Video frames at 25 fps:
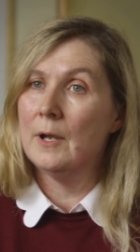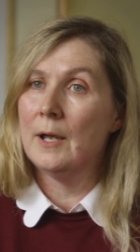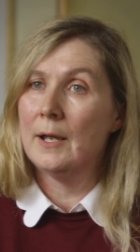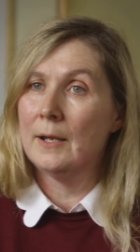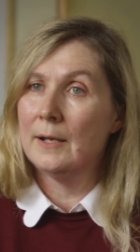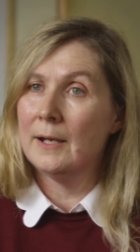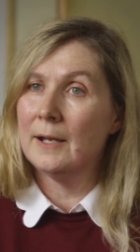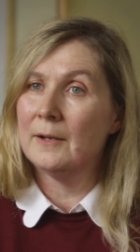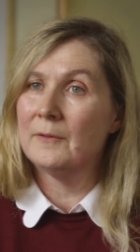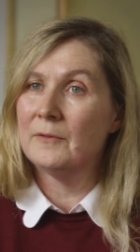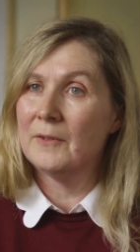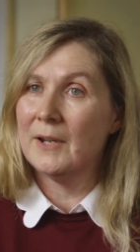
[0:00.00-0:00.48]

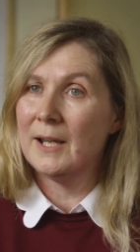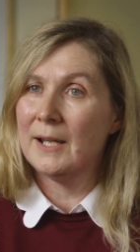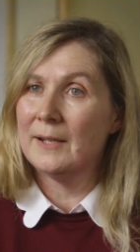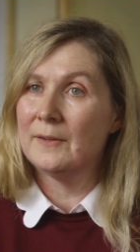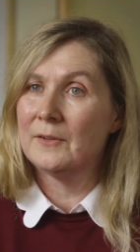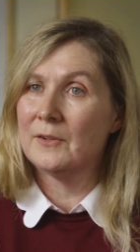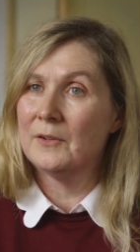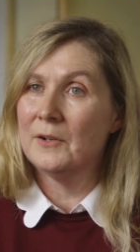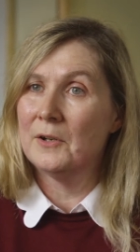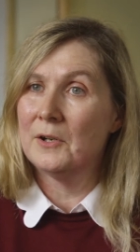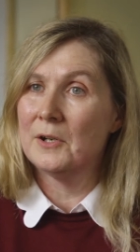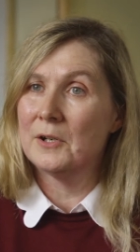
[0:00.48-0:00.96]
an
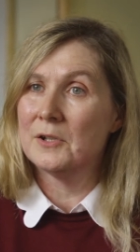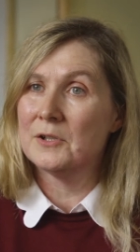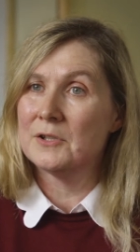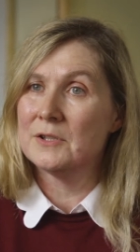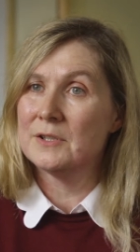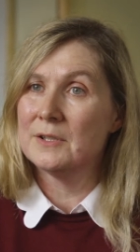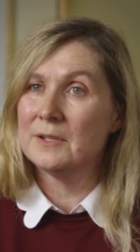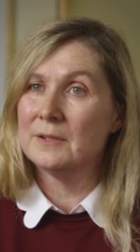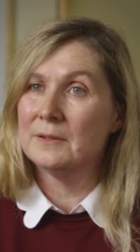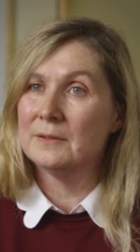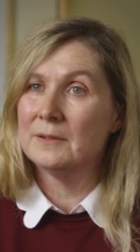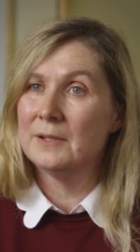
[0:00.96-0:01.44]
advanced
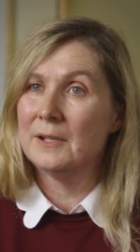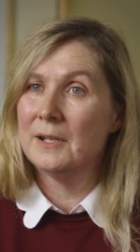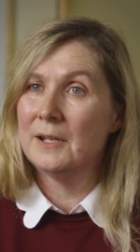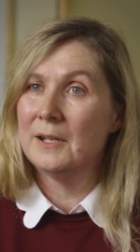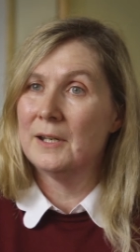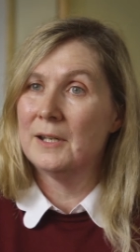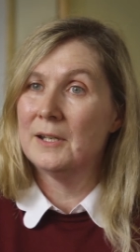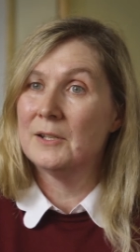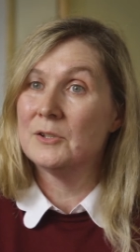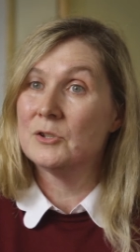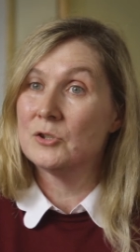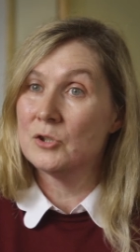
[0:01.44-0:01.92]
nurse
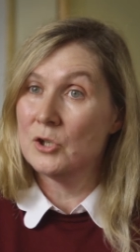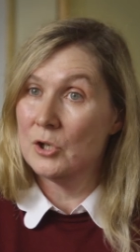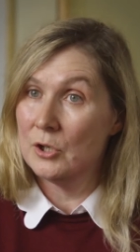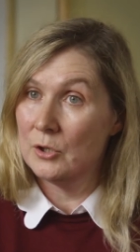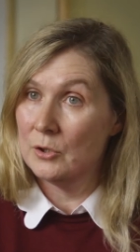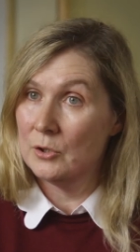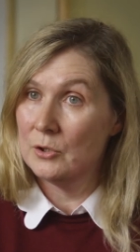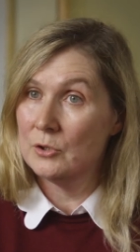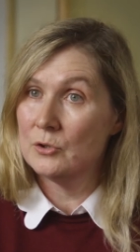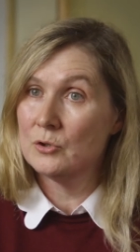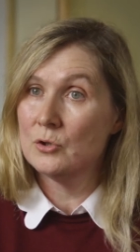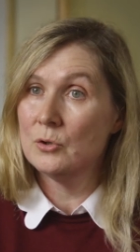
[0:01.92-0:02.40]

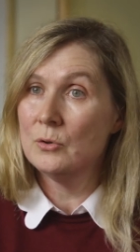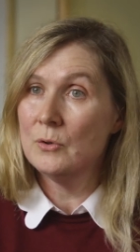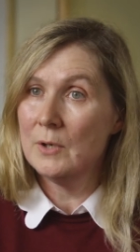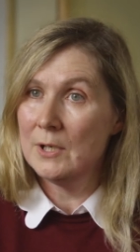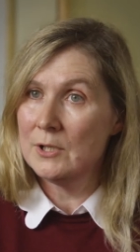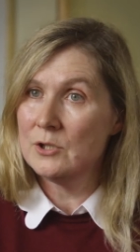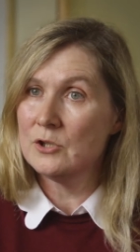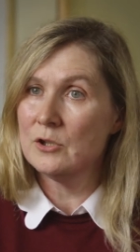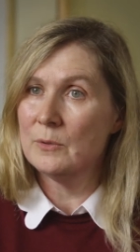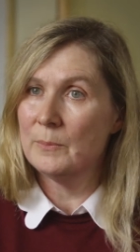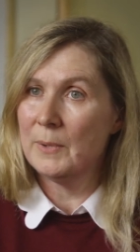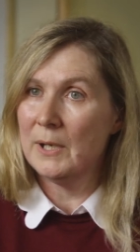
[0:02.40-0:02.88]
to, to
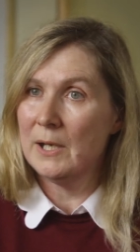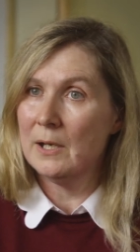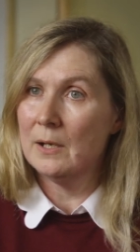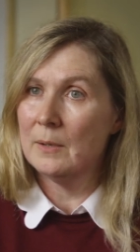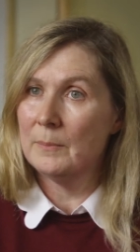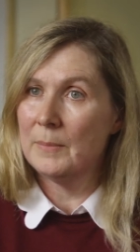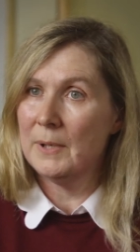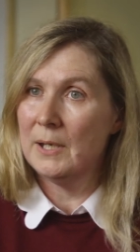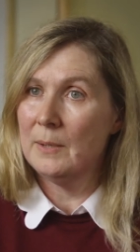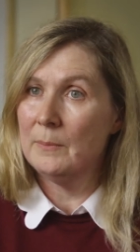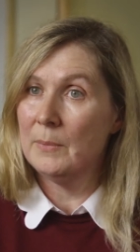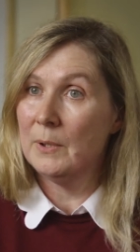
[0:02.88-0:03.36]
intubate a
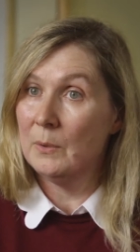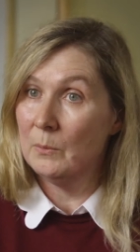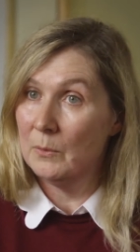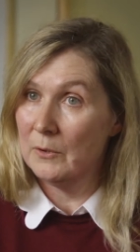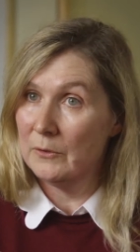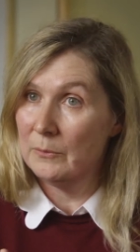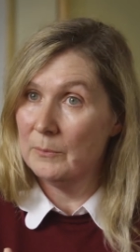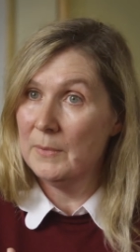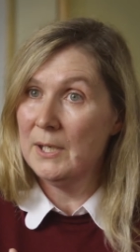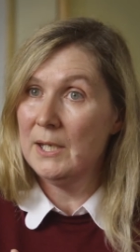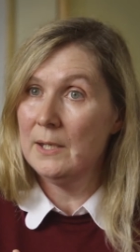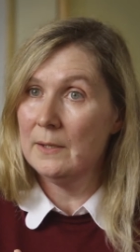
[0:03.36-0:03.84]
baby
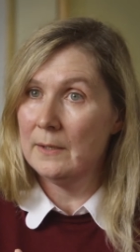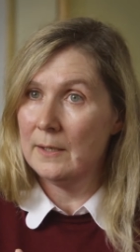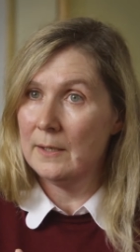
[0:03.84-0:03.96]
with me